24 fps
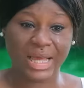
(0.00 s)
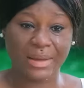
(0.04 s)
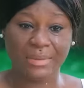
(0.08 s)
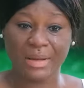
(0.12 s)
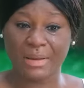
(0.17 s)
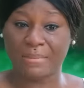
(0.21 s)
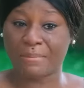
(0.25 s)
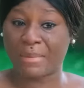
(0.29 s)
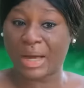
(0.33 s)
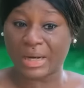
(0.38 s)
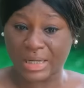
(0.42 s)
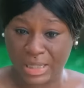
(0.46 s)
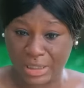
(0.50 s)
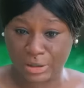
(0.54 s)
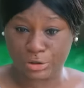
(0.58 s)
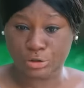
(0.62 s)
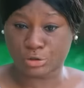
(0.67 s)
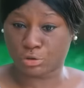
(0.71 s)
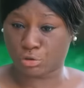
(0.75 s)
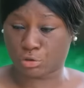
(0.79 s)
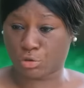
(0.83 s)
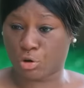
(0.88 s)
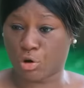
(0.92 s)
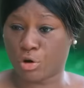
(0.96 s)
time he managed
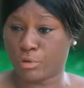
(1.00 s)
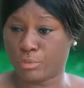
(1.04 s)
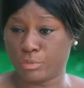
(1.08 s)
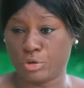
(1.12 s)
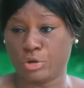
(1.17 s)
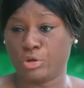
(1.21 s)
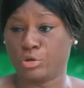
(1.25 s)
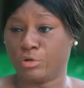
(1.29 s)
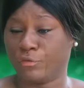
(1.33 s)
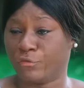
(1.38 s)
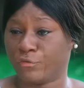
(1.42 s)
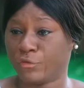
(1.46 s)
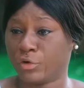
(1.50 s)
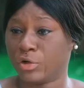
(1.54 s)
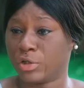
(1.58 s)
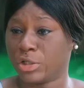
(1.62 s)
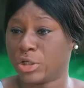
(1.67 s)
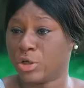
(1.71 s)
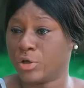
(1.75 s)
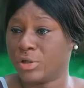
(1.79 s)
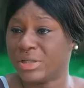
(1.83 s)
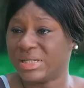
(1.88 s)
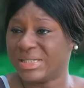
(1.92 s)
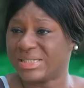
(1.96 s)
to call me on the phone, he
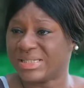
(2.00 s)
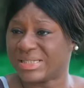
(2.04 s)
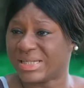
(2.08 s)
only